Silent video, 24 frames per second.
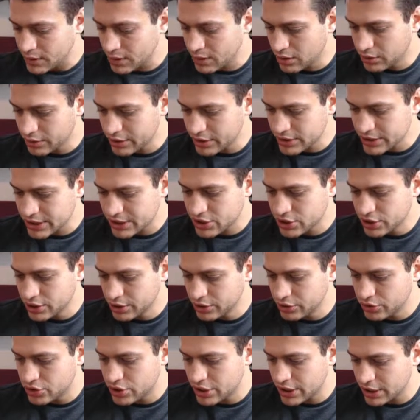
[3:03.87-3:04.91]
Oh, there's actually a
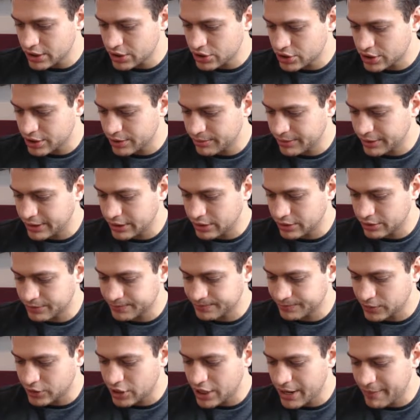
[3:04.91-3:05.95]
new challenge coming out.
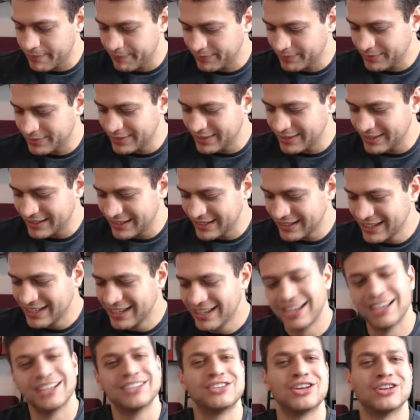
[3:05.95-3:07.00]
Okay,
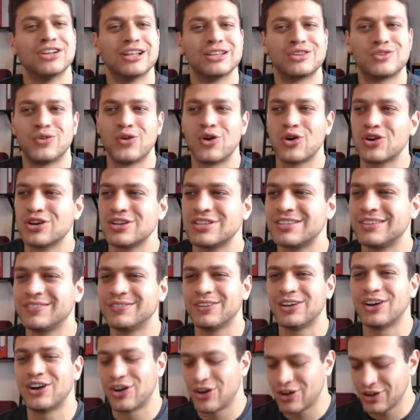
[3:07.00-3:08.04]
so let's focus
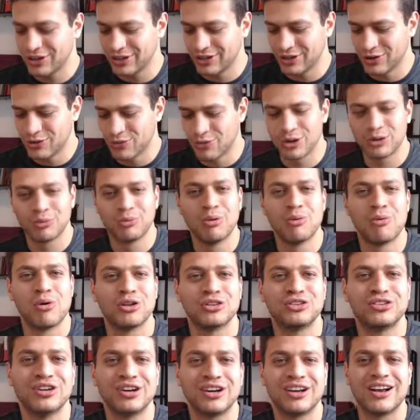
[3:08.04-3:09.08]
on what we
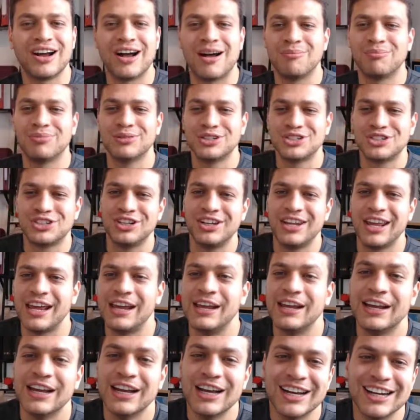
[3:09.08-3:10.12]
want to accomplish today.
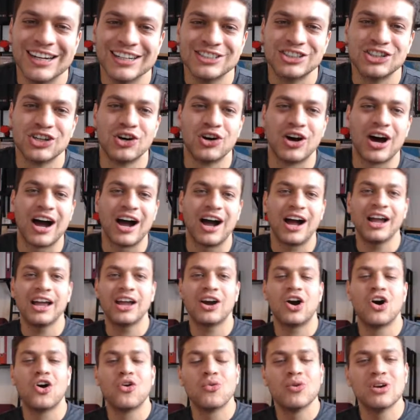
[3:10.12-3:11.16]
So I
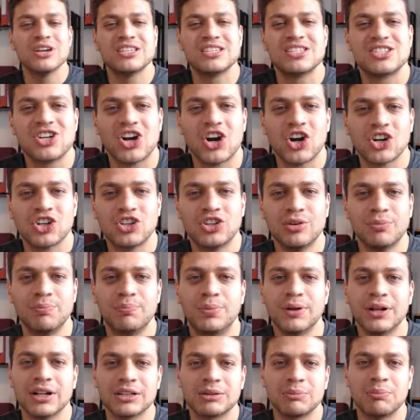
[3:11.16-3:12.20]
always start to
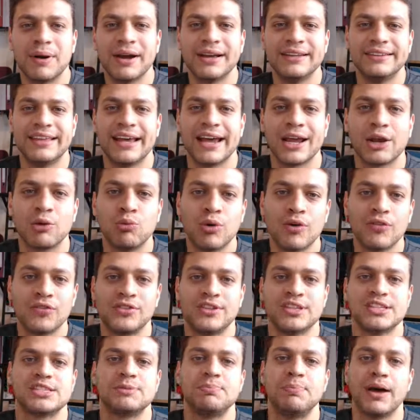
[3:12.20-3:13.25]
build my deck with
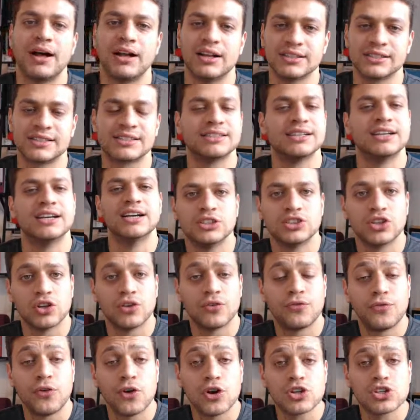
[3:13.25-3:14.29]
the spells. So the
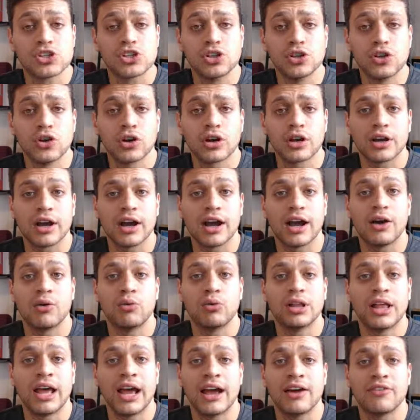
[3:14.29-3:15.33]
first look I
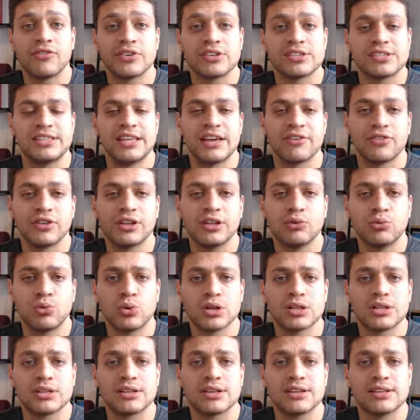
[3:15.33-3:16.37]
will have is definitely
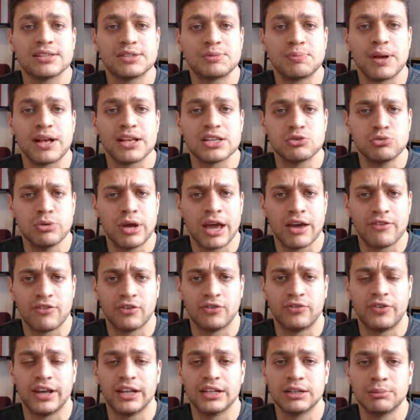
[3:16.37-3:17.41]
what spells we have
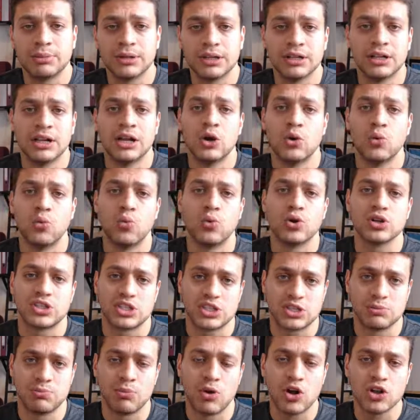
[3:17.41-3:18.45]
available, what
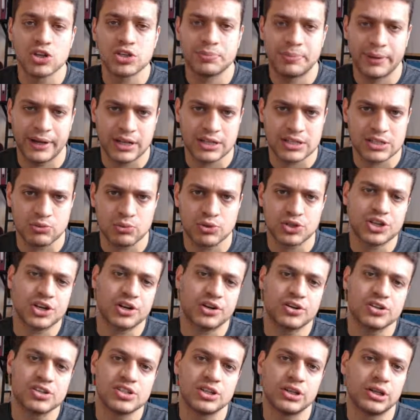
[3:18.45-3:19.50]
small spells, which are
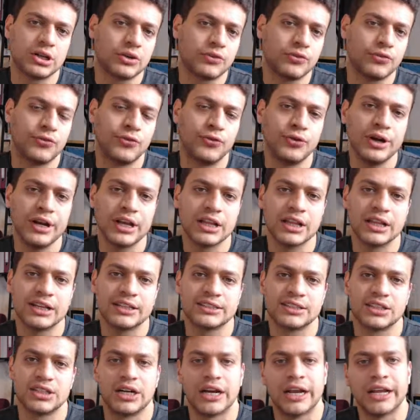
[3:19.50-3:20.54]
considered 3
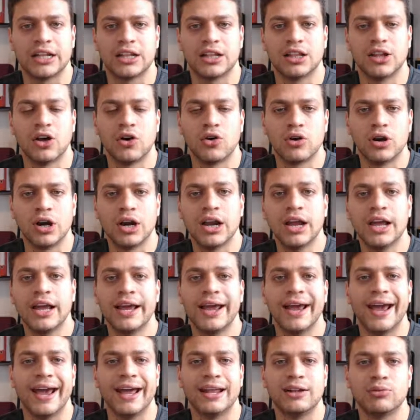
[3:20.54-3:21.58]
elixir and lower,
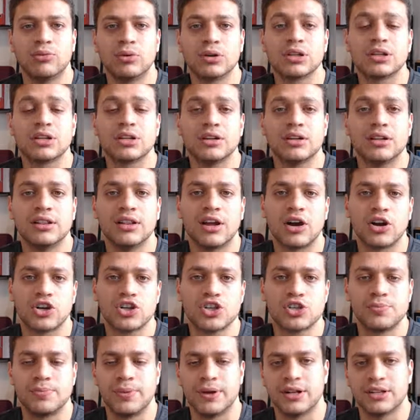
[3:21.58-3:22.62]
and what large
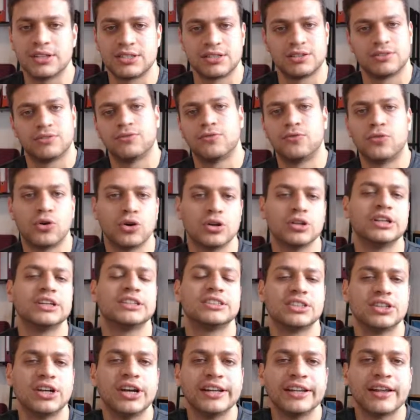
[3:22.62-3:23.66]
spells, 4
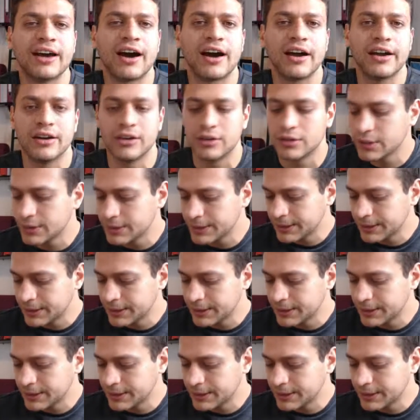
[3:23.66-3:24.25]
elixir and higher.